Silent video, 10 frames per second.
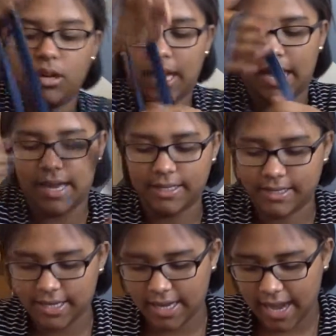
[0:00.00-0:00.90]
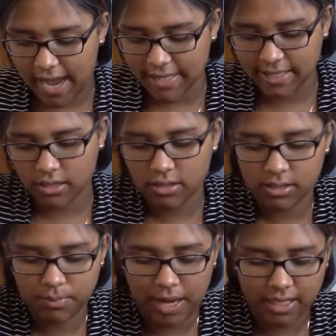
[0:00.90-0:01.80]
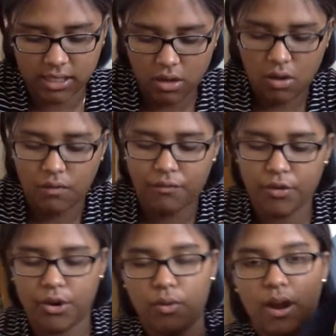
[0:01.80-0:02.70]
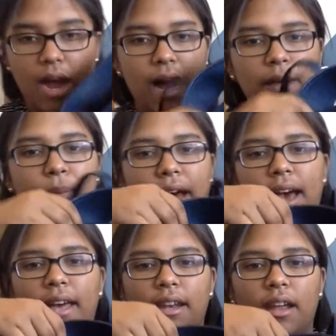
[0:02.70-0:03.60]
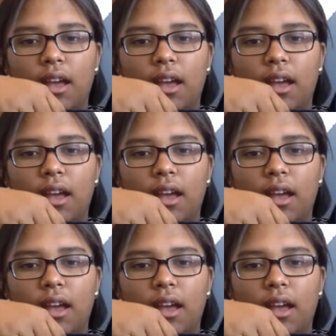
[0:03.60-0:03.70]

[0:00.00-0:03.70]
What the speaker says: and it has a space for your iPad,